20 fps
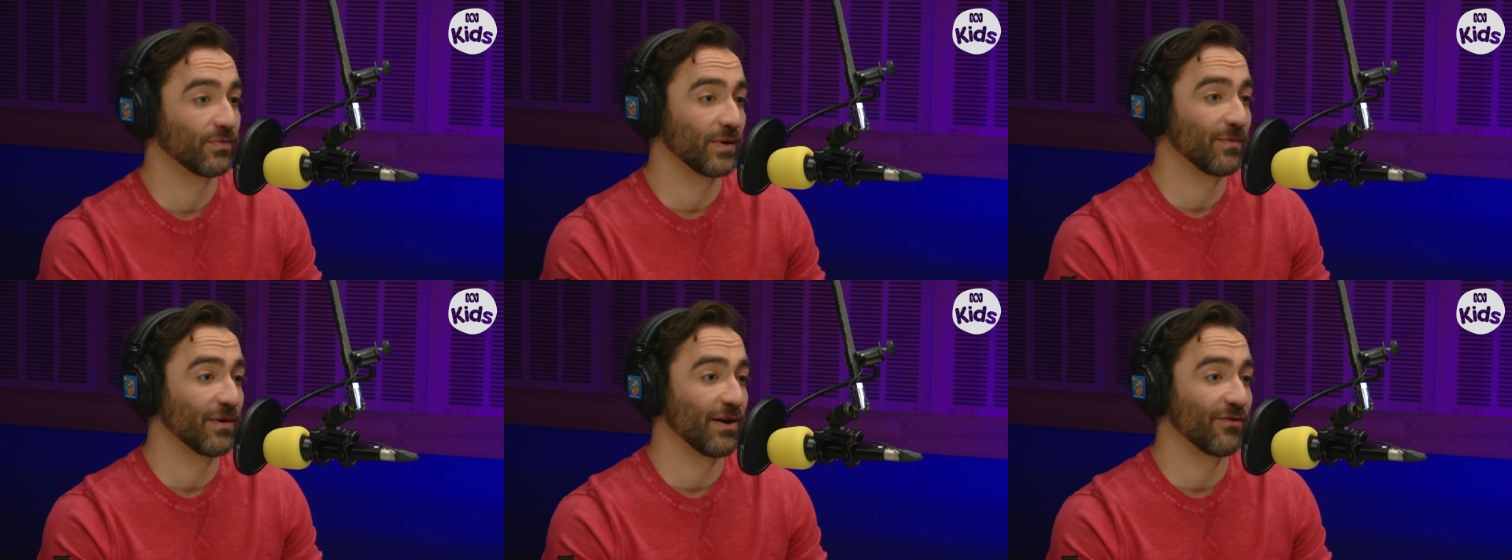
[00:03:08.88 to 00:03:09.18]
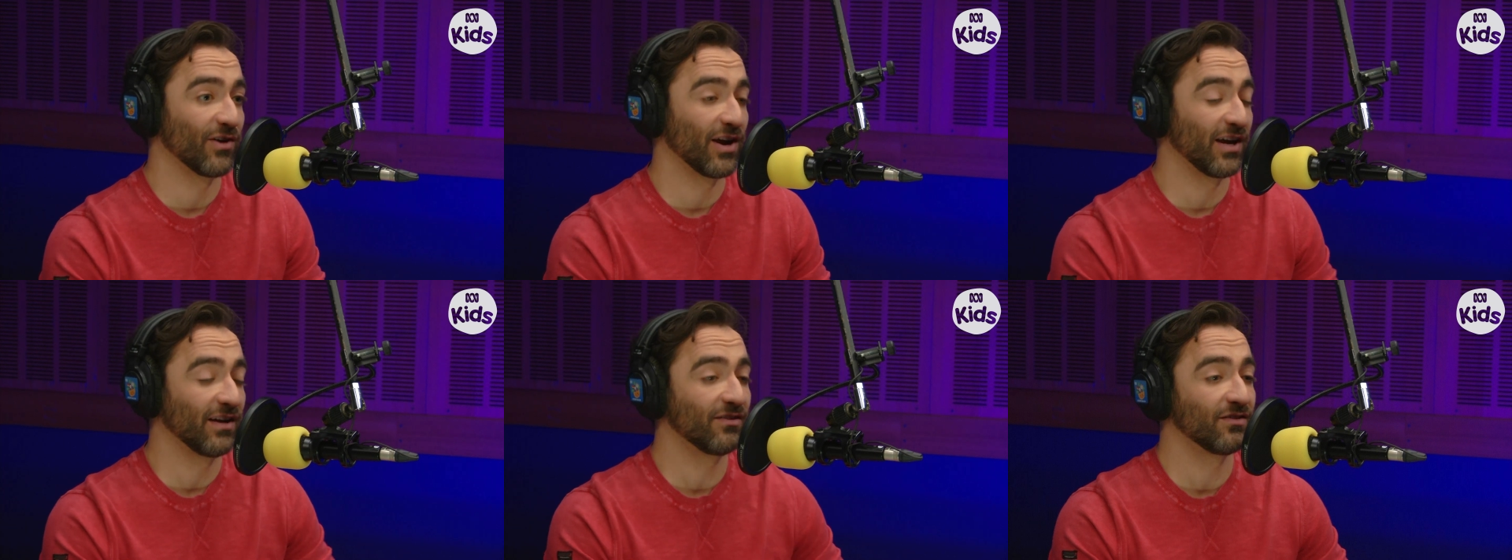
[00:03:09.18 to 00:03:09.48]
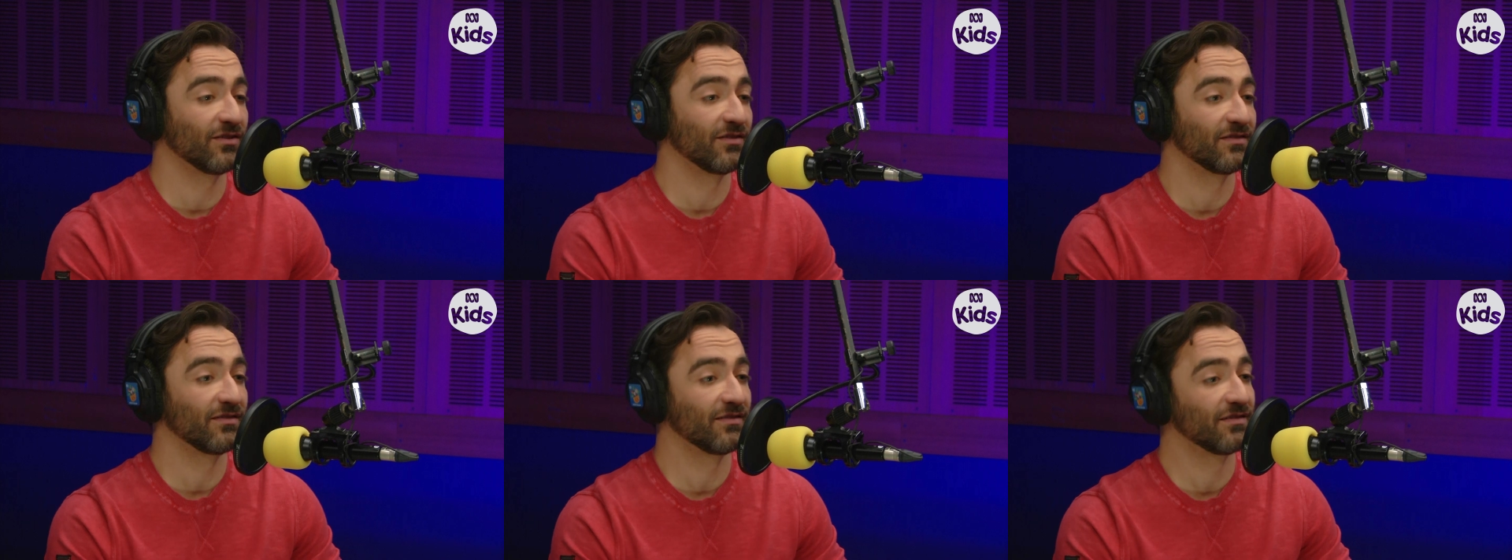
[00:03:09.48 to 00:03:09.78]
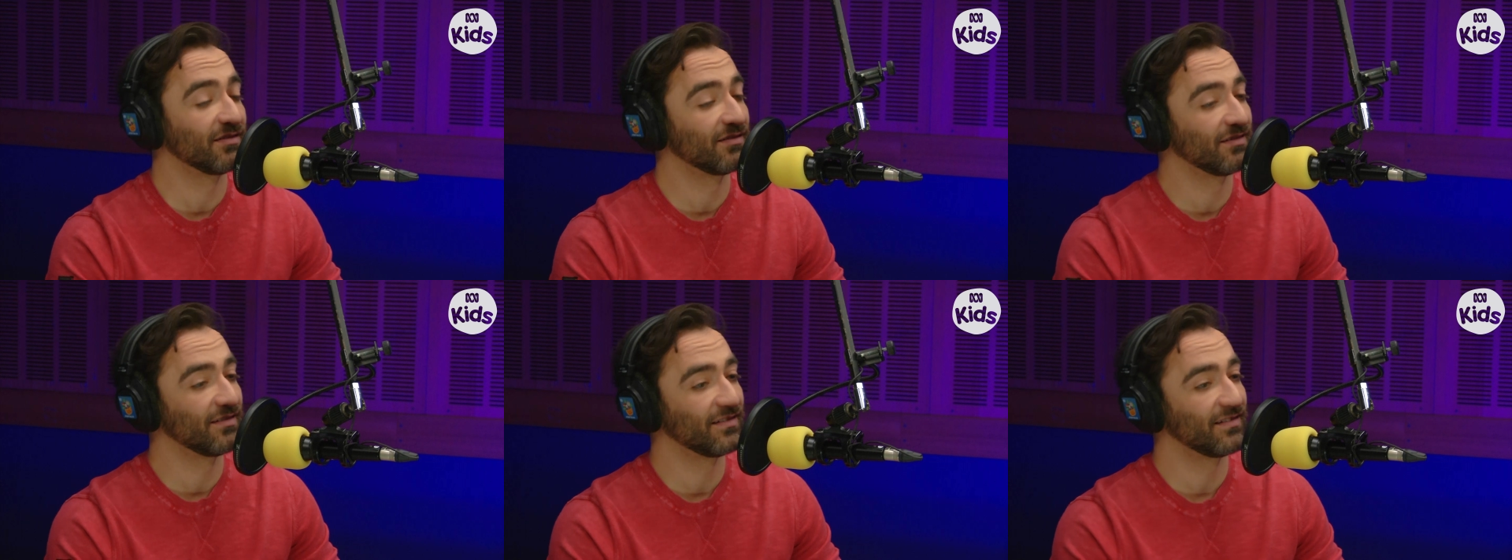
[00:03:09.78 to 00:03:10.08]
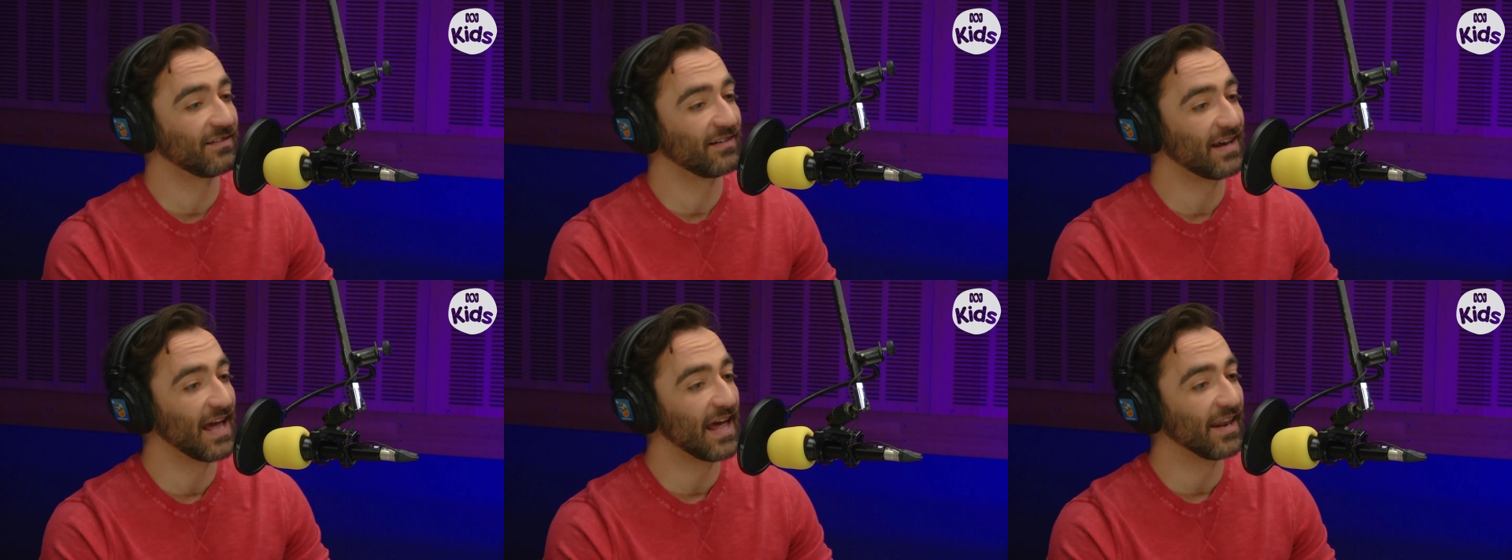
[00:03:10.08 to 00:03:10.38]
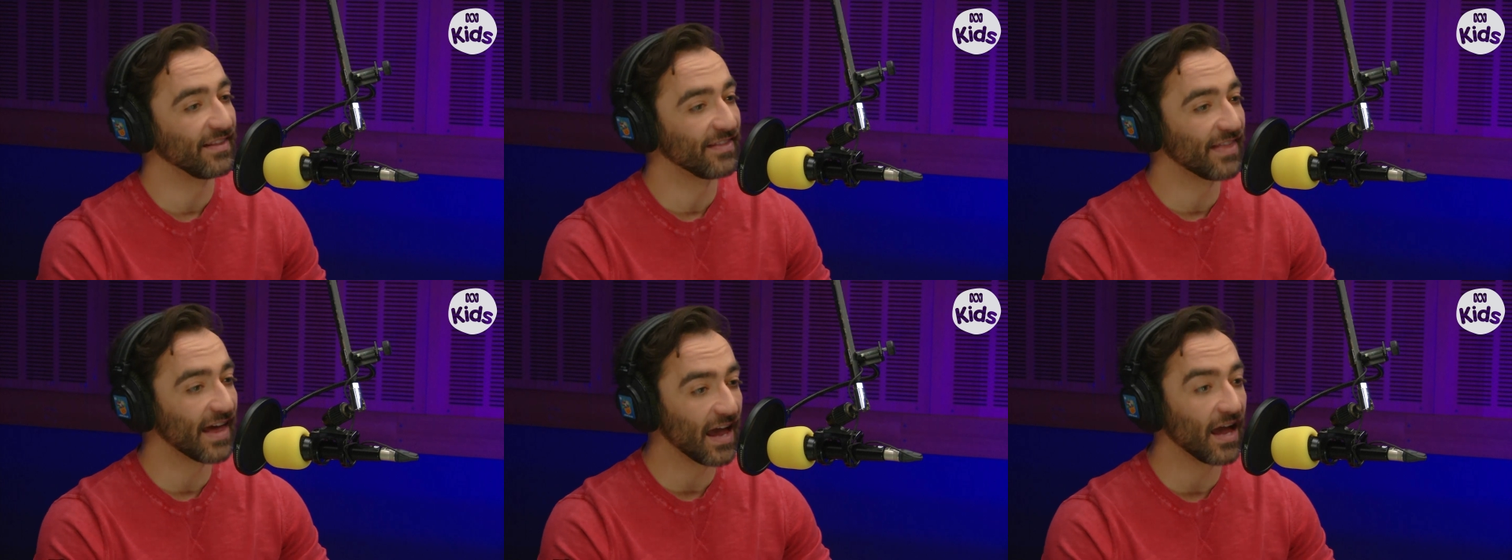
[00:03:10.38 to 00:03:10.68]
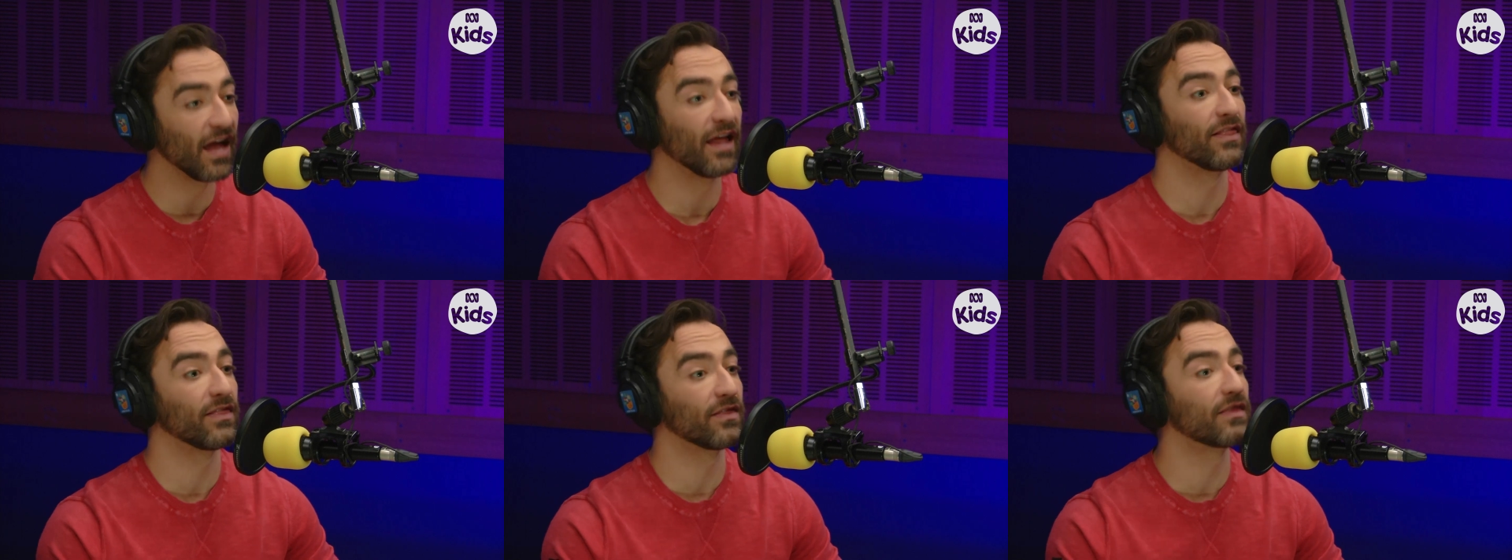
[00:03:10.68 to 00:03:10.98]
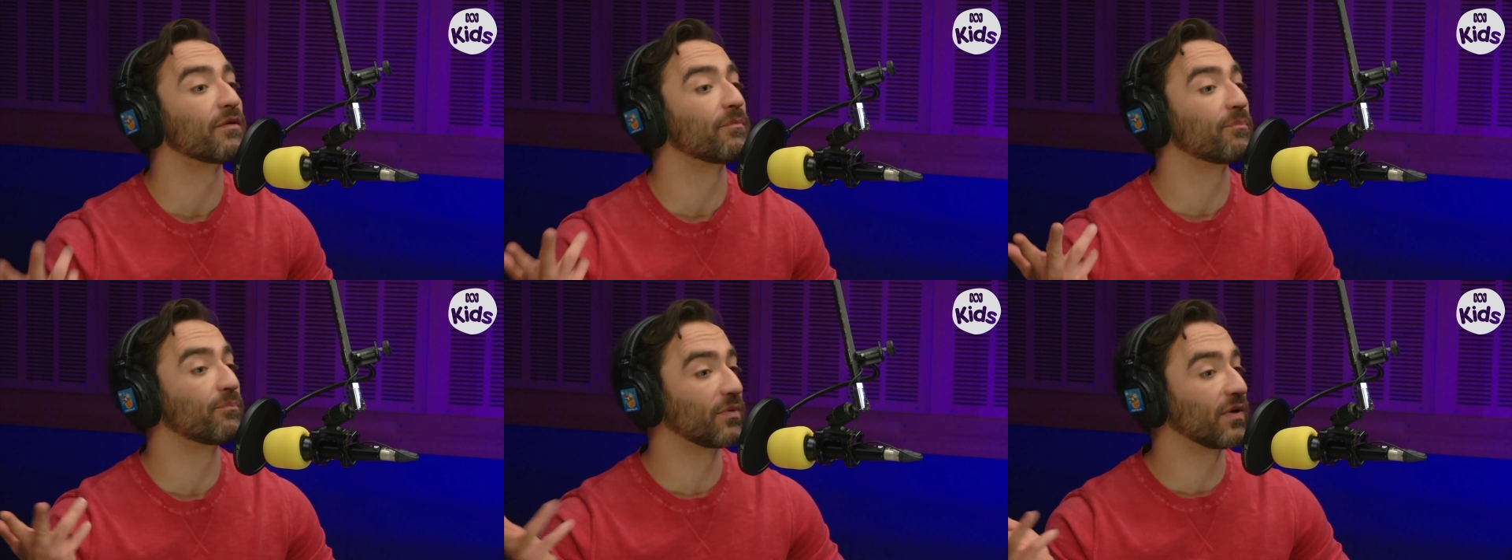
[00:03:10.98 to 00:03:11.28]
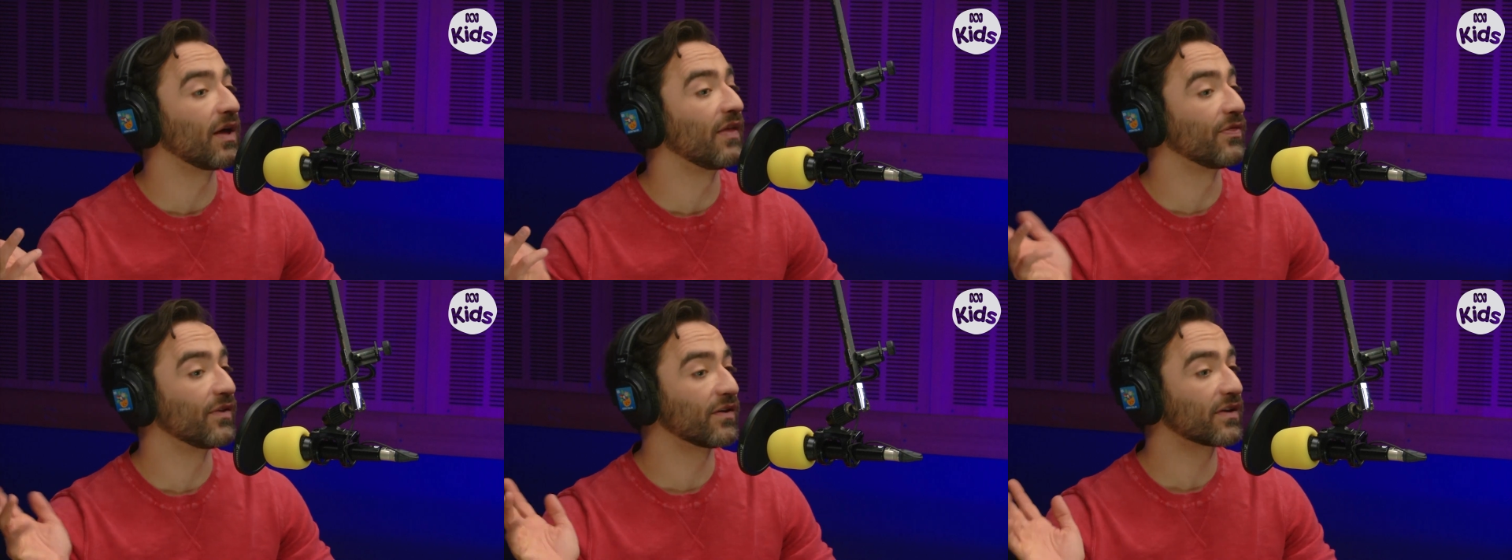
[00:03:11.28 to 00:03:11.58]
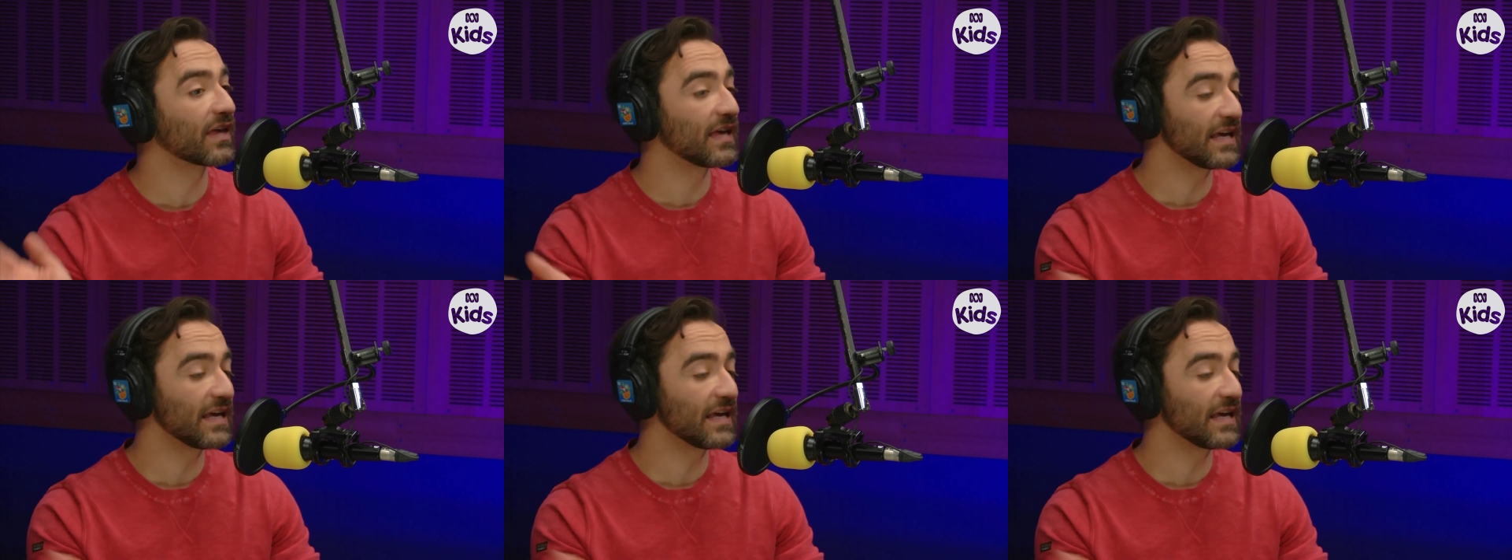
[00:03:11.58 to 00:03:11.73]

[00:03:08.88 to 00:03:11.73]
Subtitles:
be my friend?" And the